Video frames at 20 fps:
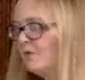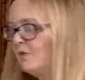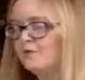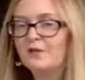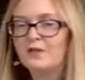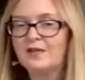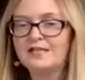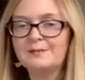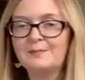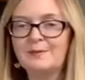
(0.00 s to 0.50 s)

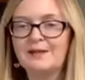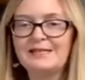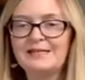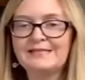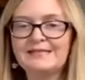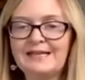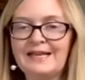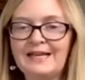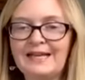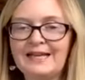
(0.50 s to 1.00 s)
For this place
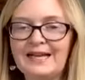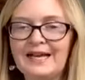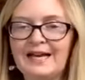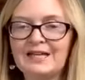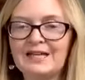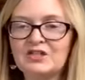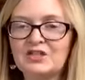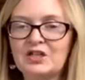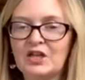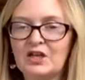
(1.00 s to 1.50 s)
setting,
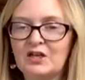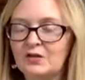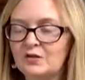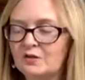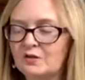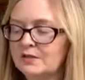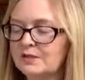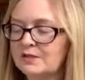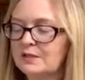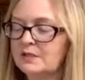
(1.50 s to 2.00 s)
I
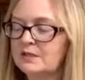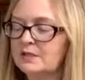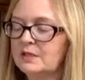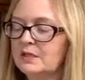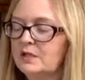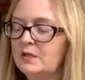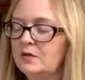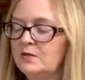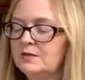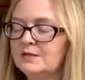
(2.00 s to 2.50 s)
chose to
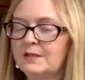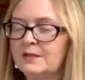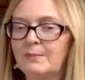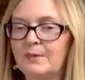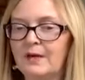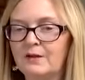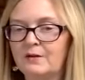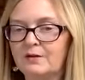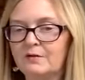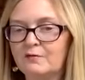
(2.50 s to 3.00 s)
use the
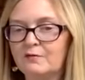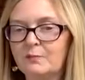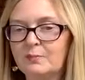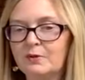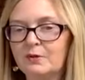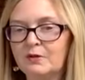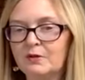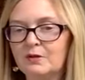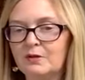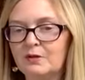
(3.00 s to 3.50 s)
mother of
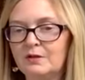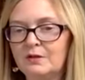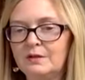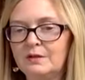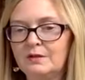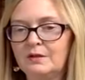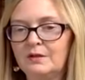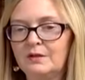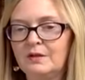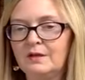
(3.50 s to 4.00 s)
pearl